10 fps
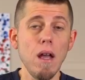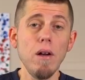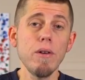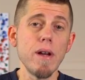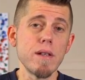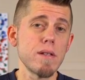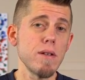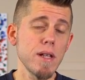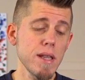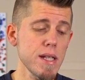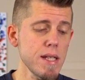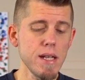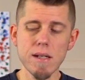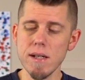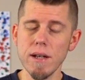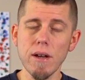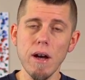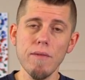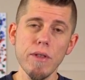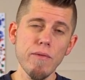Alright, so to get this heatsink
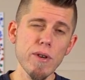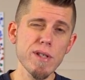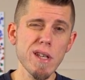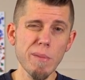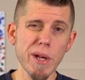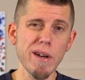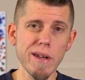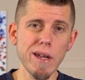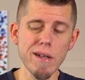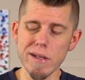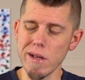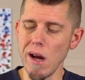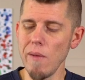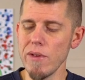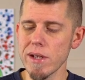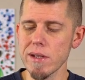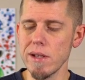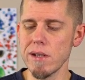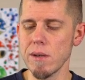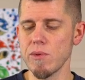off, the first thing I'm going to need is
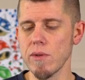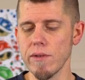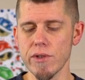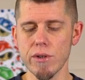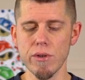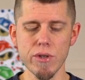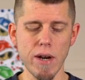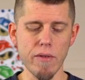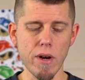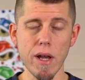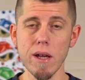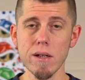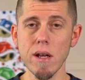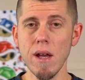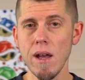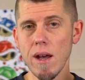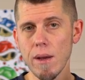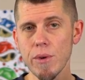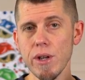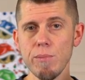obviously some sort of screwdriver, and
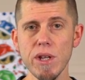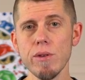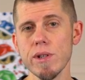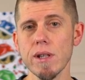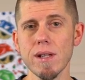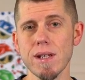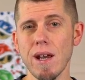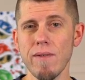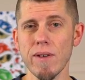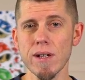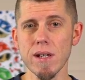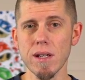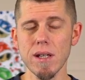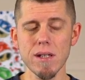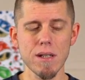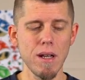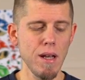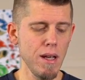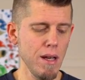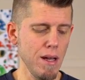I'm going to be using this iFixit kit.
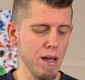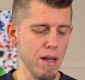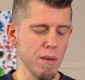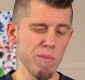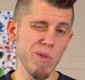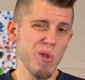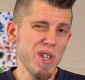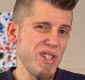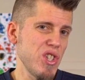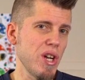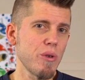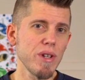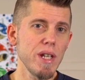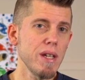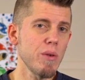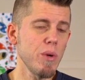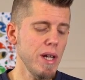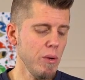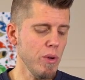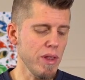You can generally get
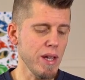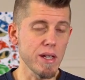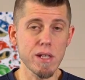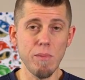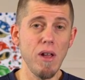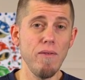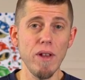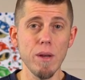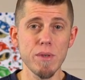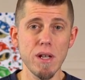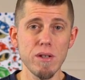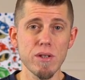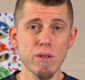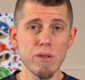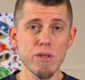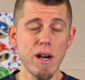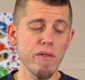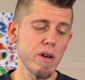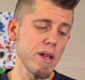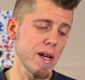away with like a small Phillips head
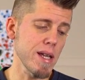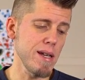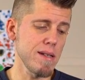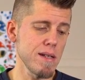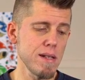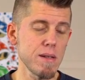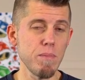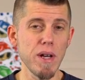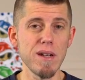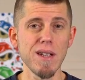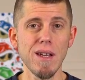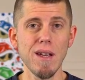screwdriver in a lot of cases, but